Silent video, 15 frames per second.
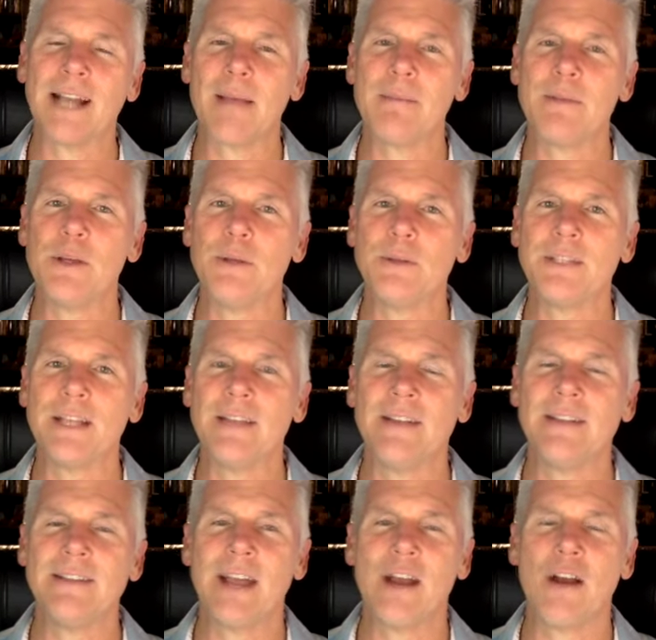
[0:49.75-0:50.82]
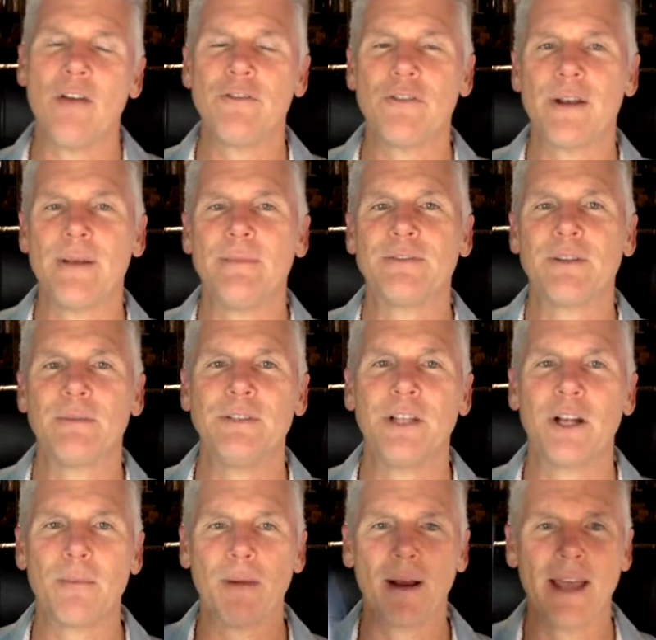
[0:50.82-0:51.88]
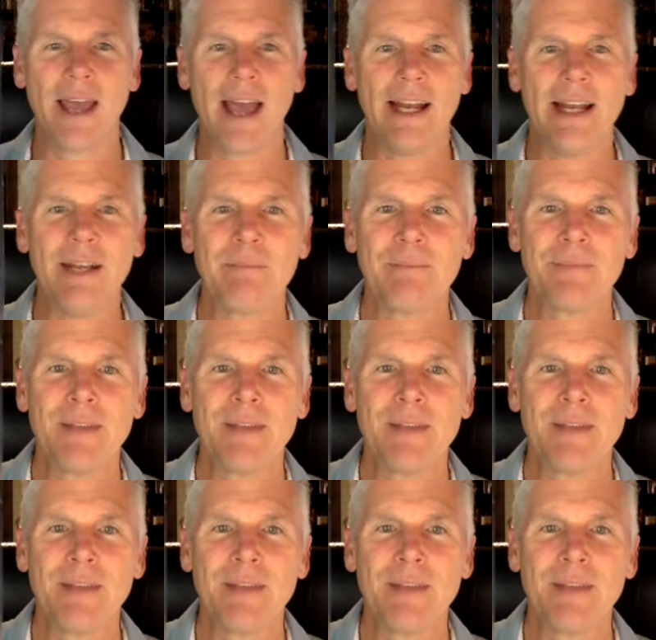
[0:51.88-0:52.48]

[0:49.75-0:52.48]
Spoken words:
And I'm using the Tarot of Dreams from Tito Marchetti.